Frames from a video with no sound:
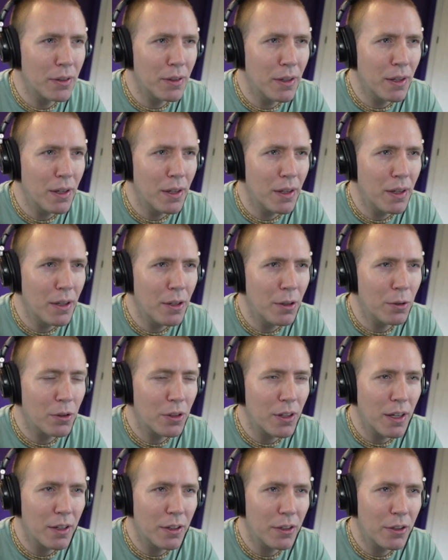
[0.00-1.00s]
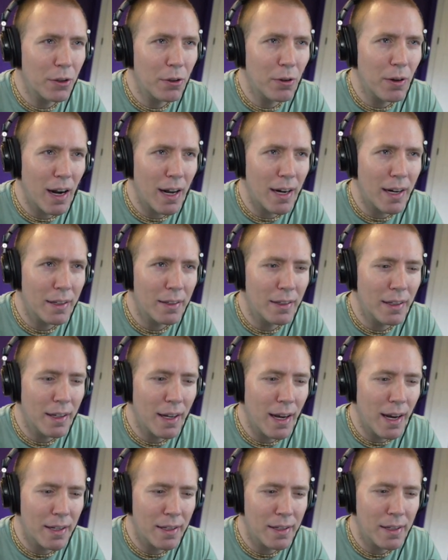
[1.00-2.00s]
You know, it's kind of Socratic, like
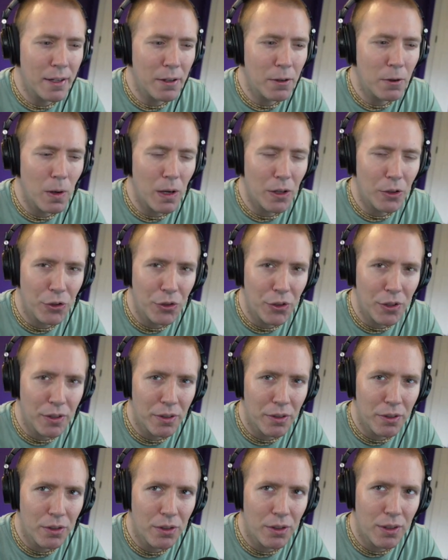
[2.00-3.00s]
asking questions,